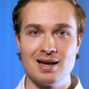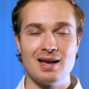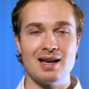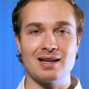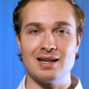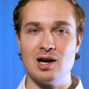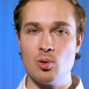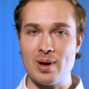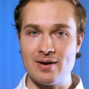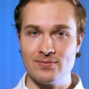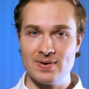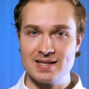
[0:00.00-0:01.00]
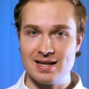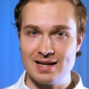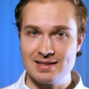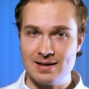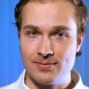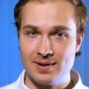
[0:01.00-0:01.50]
It can help
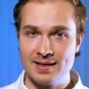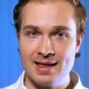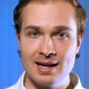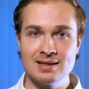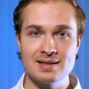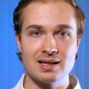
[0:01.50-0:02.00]
emphasize different things.